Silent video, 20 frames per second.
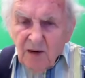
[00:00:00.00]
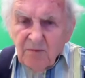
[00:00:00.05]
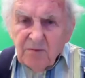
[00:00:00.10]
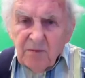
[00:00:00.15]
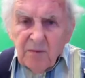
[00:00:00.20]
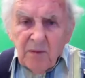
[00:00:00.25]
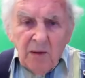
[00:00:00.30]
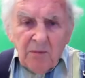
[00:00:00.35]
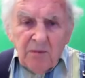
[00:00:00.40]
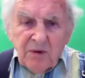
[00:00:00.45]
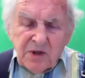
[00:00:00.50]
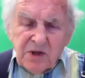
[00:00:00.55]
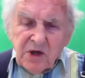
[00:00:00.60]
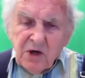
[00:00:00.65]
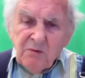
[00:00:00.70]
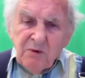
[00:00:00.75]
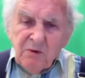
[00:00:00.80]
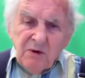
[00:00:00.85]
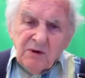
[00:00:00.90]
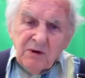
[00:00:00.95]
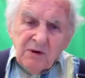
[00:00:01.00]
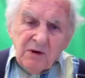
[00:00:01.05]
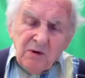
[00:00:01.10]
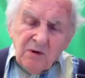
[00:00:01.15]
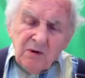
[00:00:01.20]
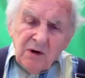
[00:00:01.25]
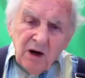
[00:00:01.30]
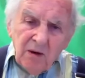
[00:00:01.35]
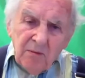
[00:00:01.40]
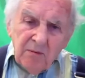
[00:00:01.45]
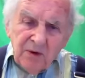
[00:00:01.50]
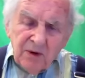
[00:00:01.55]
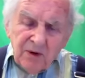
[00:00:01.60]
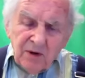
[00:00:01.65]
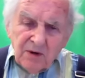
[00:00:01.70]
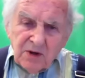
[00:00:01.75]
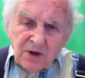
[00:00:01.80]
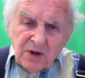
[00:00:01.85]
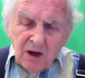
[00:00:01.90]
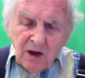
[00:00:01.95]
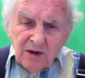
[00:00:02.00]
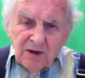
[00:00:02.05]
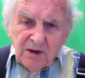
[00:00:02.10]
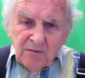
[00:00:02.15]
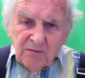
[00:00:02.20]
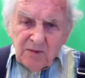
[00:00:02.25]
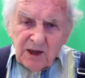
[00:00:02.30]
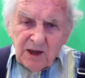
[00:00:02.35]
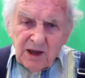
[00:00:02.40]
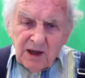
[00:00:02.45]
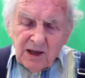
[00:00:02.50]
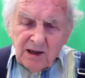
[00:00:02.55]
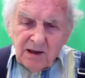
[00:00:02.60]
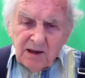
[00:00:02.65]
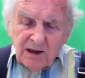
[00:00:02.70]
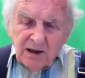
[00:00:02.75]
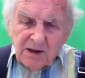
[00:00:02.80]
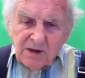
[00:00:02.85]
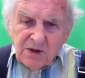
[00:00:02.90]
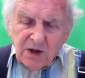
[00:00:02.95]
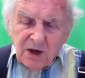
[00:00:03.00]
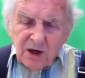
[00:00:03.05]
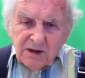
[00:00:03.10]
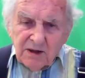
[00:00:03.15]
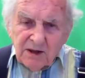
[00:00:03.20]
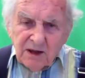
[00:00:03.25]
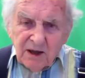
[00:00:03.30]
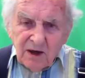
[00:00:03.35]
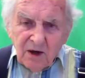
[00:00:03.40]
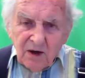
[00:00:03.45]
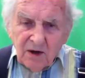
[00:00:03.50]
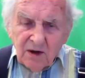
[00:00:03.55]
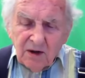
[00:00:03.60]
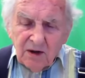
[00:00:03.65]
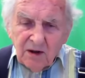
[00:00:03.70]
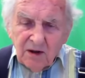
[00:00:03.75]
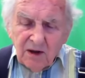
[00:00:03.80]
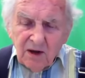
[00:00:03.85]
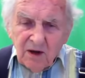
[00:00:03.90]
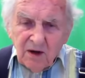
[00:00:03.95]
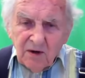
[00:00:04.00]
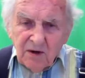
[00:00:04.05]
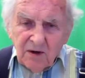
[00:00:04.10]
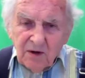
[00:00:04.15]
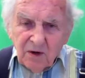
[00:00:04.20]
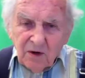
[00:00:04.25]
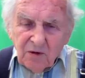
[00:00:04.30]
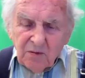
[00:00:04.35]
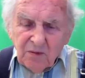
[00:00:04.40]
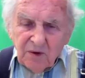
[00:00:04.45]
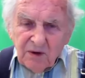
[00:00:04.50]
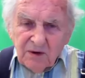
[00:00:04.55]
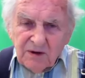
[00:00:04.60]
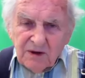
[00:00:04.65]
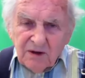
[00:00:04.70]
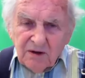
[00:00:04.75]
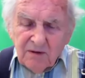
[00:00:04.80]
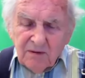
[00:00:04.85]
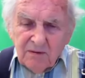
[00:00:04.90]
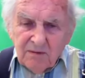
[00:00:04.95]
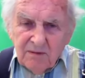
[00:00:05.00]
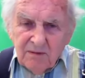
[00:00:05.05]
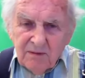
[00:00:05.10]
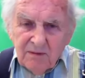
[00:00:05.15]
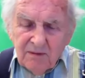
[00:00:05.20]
I presume you can't put your bleeding index charting on your computer.